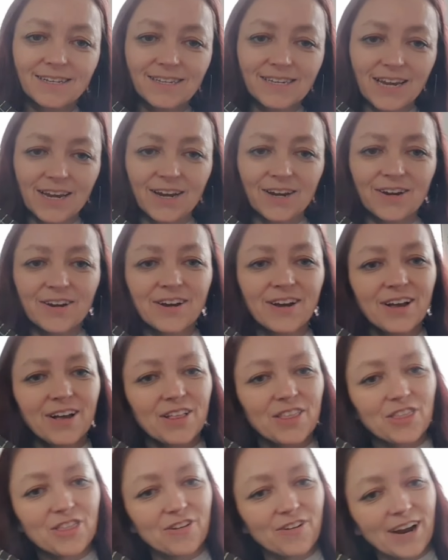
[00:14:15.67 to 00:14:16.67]

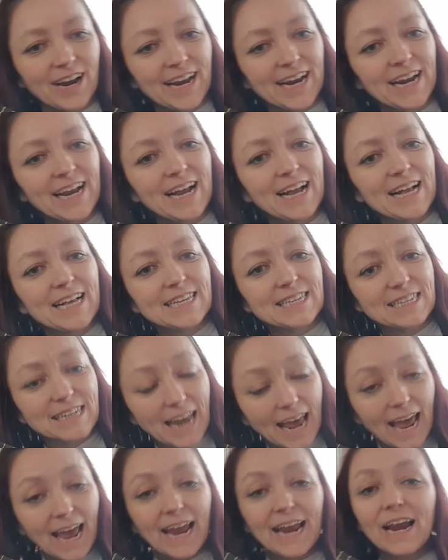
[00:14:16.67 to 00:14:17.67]
2, 3.
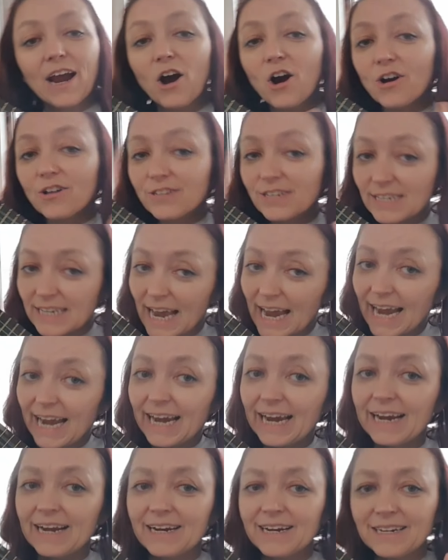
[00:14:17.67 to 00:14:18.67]
Stay on
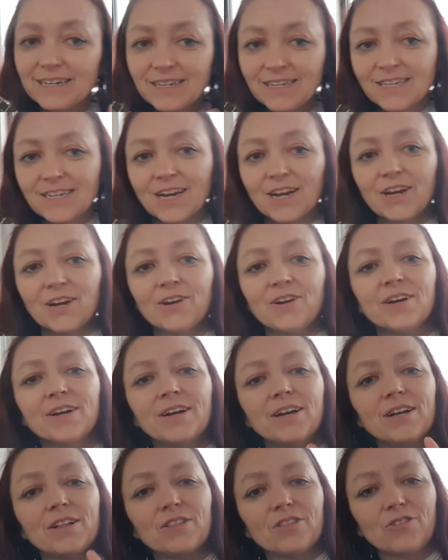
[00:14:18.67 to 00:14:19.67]
C,
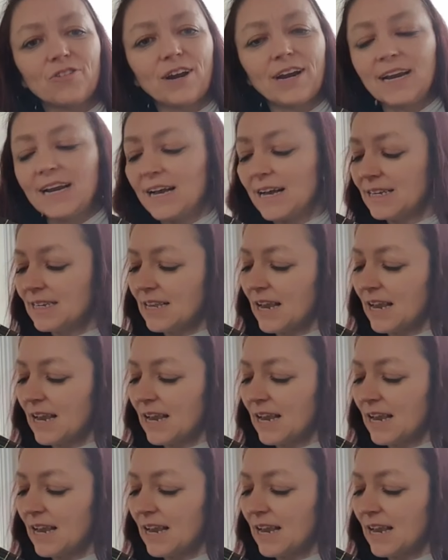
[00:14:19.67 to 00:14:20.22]
2, 3.